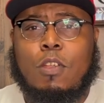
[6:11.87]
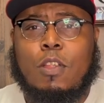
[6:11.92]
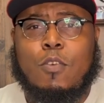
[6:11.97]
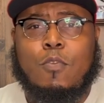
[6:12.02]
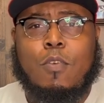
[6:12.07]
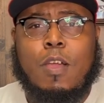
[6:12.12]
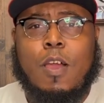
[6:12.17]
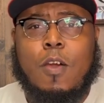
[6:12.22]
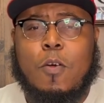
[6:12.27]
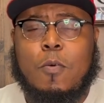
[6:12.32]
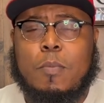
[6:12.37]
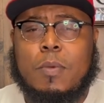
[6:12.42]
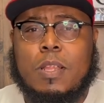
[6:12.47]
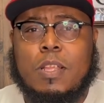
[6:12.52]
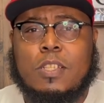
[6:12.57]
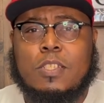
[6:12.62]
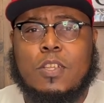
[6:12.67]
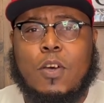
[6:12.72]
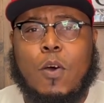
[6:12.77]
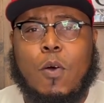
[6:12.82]
around me.
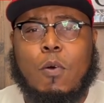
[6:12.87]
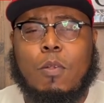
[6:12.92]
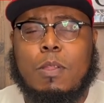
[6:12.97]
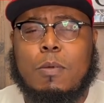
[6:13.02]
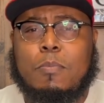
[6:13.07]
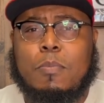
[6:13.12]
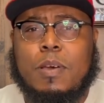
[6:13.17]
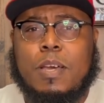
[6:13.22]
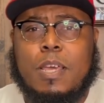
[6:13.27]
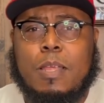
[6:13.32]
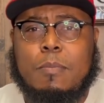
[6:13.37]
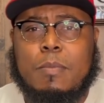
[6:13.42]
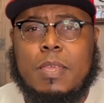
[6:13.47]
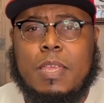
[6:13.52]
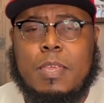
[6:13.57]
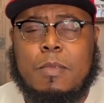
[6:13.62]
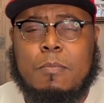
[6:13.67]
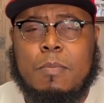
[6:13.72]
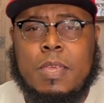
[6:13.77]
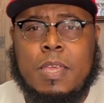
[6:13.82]
It's all upon
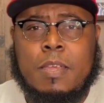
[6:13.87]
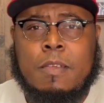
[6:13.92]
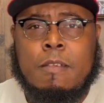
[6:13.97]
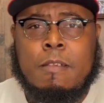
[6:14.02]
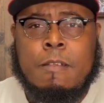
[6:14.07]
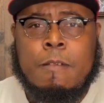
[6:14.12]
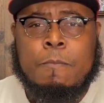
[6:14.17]
me. Amen.